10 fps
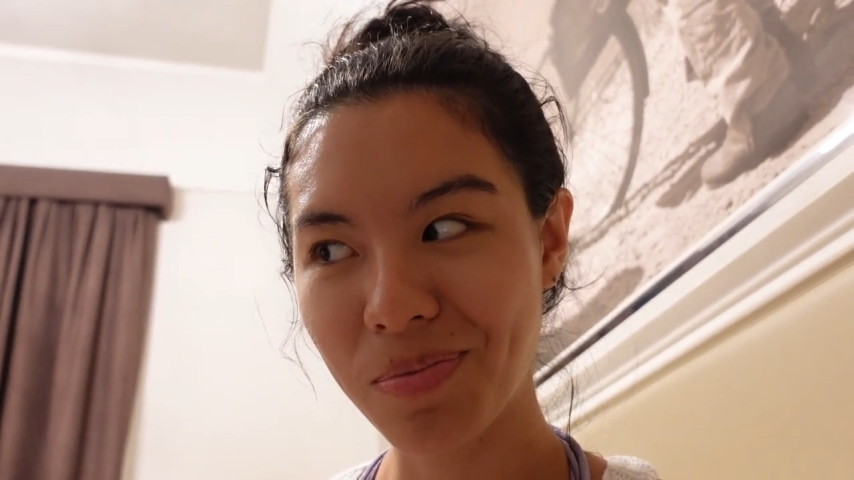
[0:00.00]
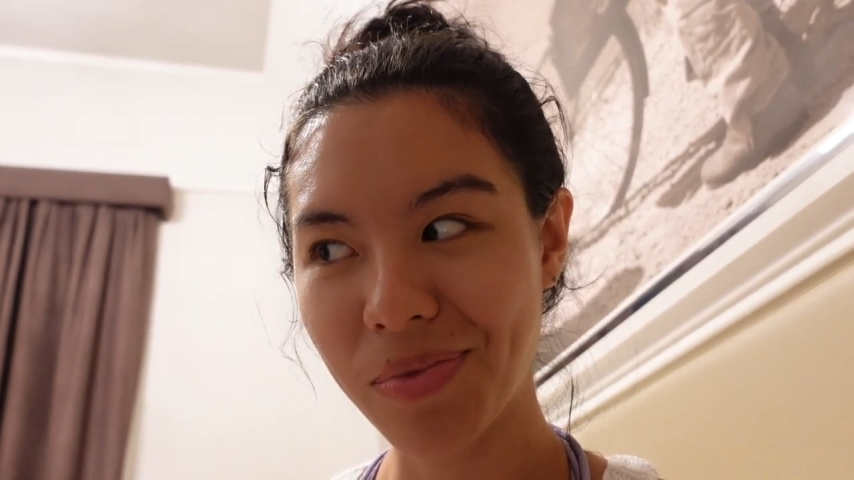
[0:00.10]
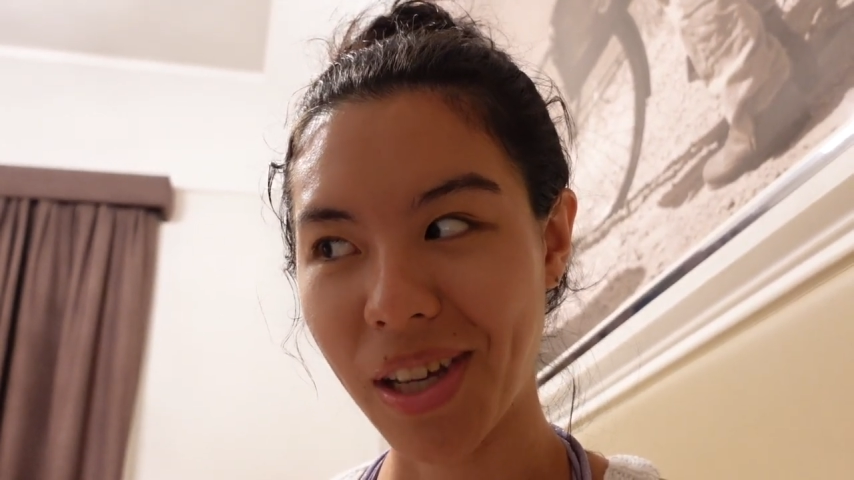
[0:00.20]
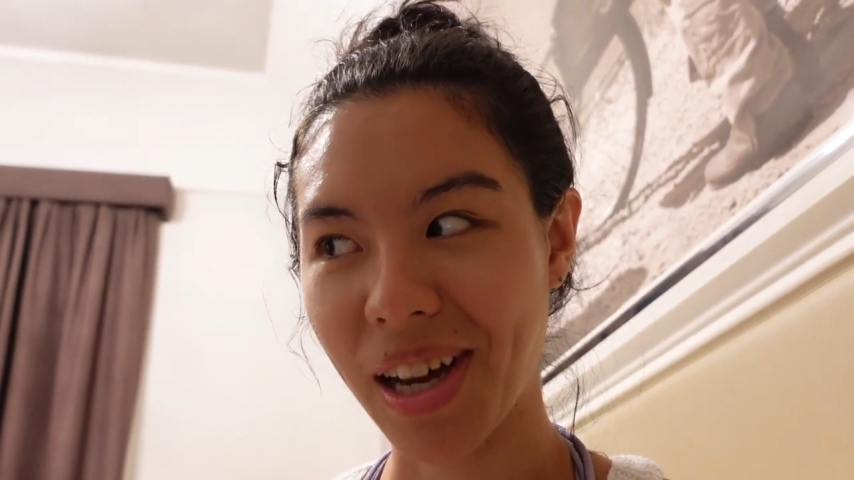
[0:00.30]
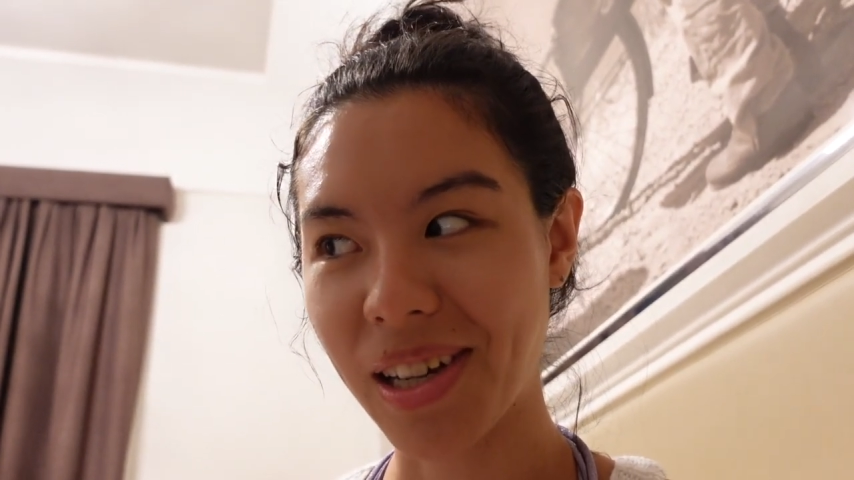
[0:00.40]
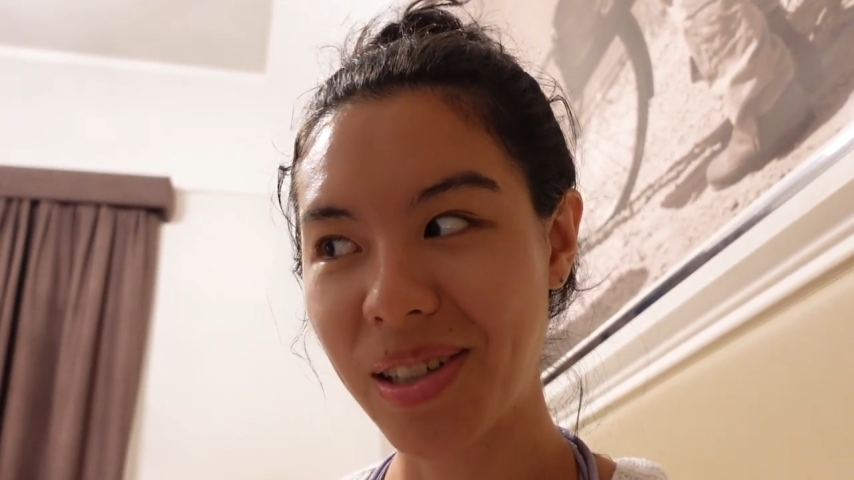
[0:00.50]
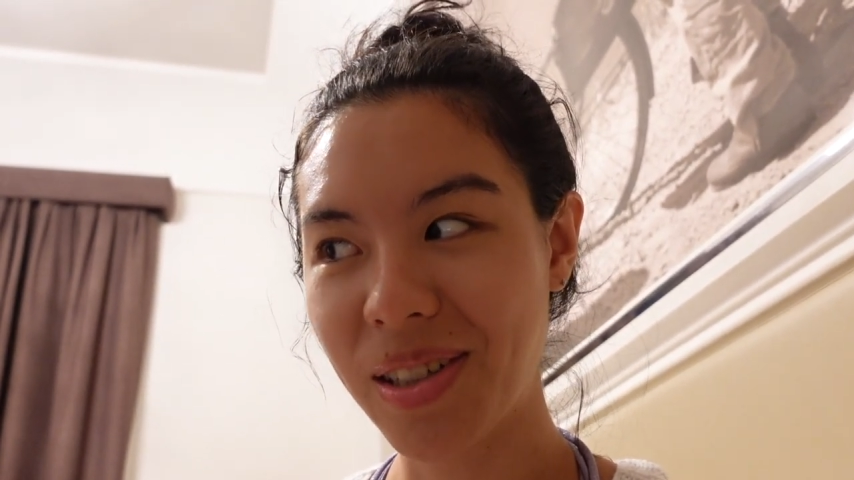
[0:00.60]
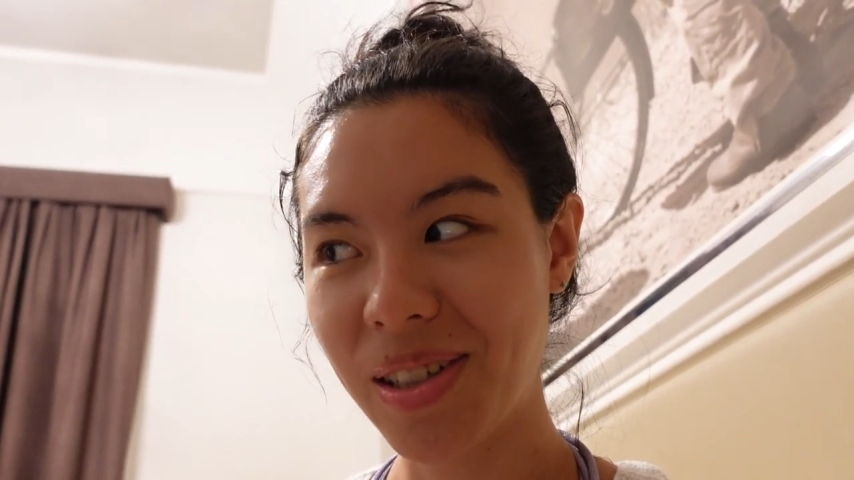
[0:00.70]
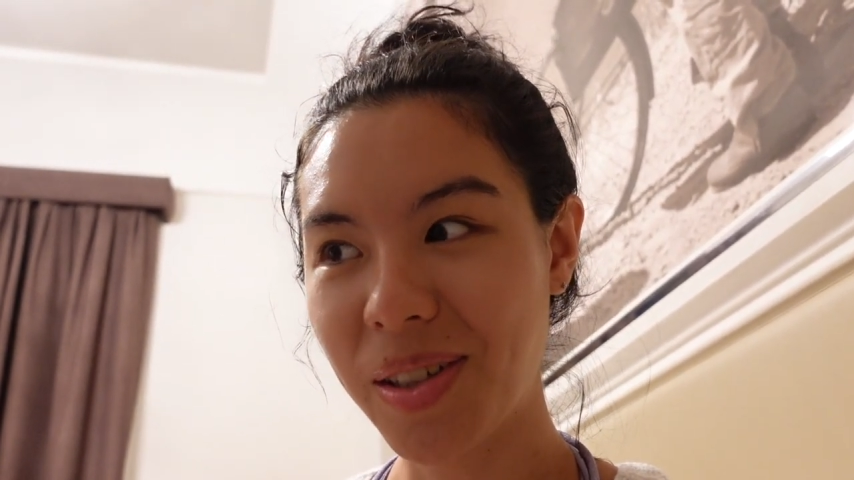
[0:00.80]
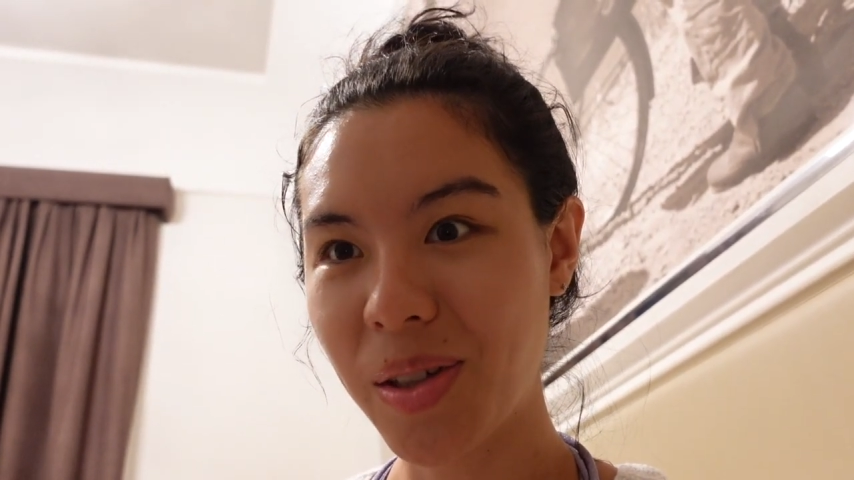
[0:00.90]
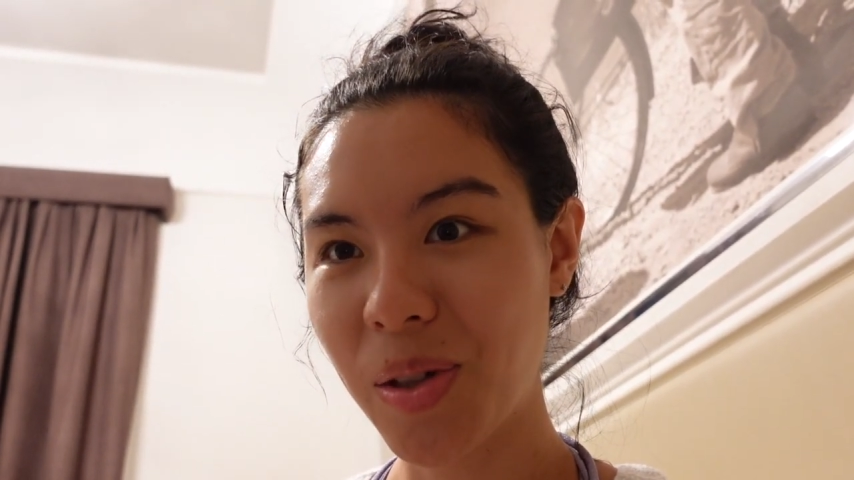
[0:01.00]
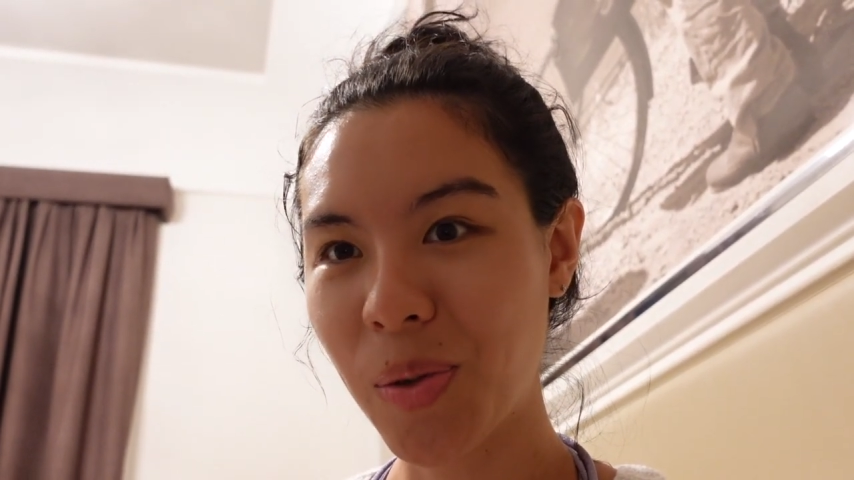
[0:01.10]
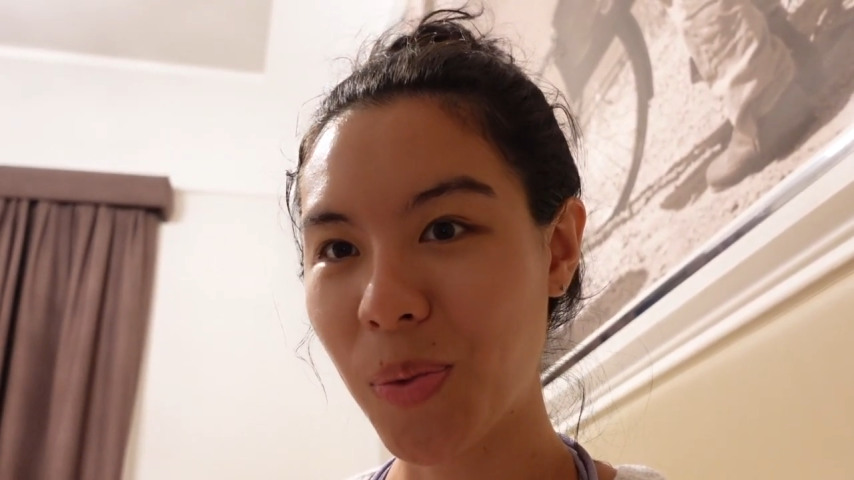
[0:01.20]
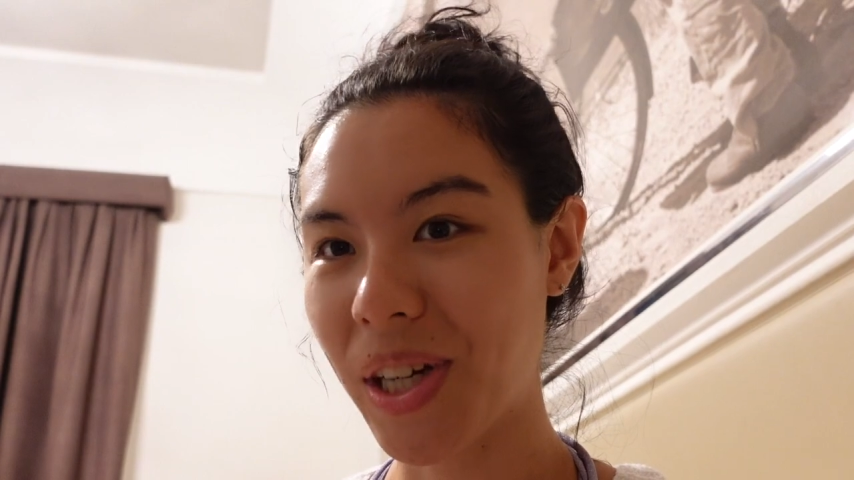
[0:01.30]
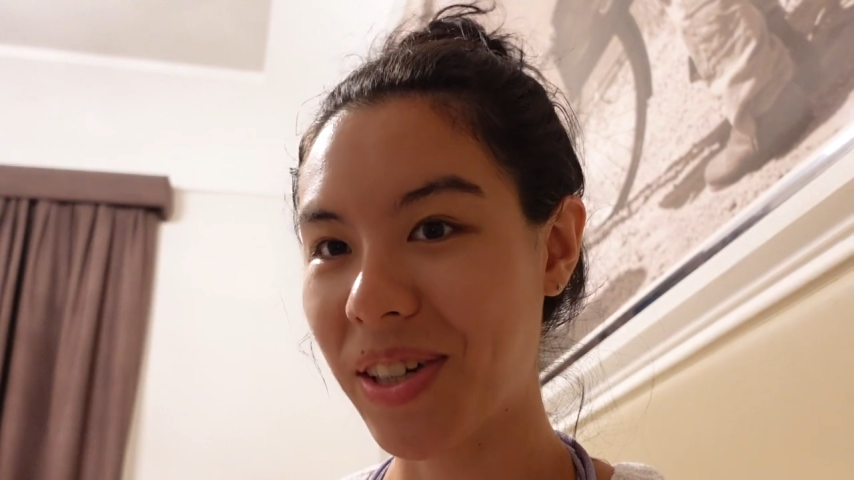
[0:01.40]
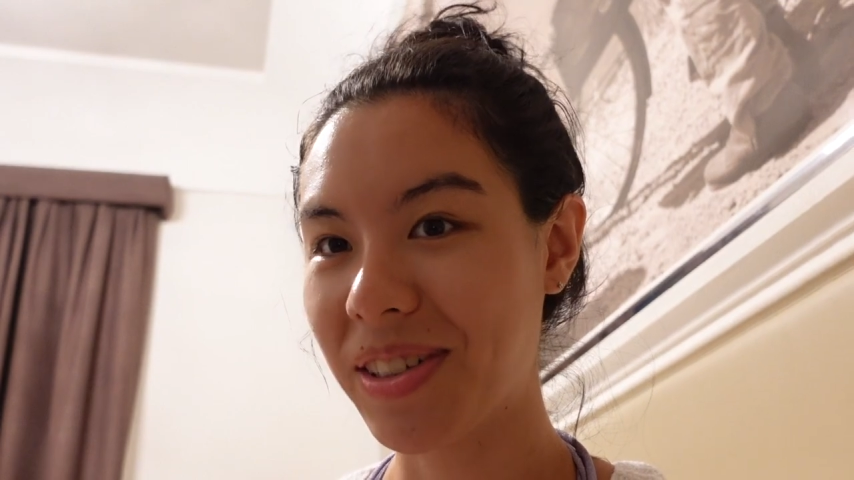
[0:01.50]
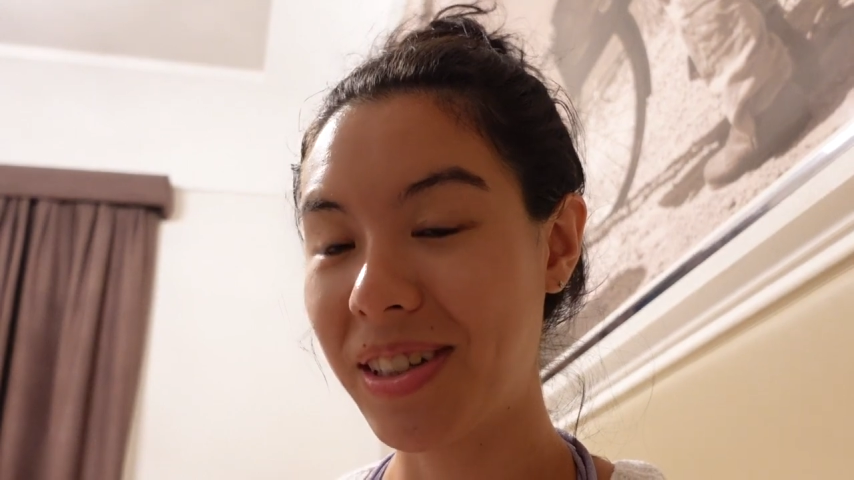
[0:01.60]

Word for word: Yeah. Weird.